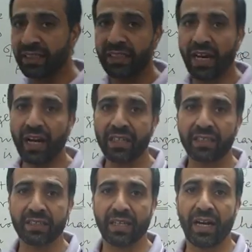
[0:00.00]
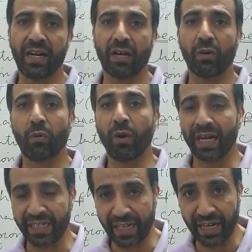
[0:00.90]
charges are
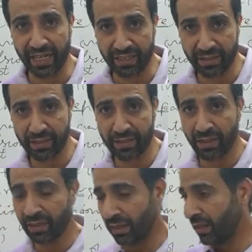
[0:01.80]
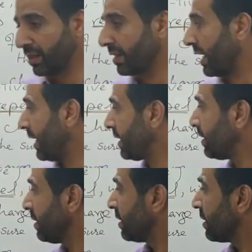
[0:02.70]
quantized, right?
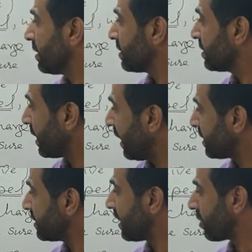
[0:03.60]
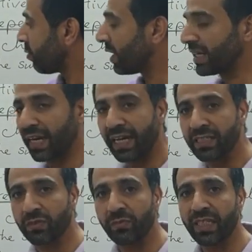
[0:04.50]
Charges are
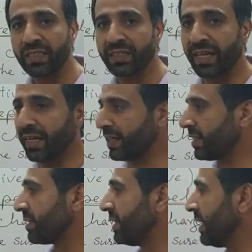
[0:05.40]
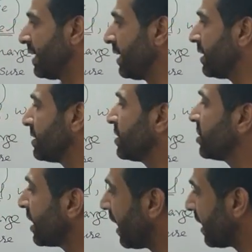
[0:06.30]
quantized mean that the
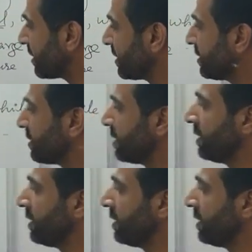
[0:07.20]
charges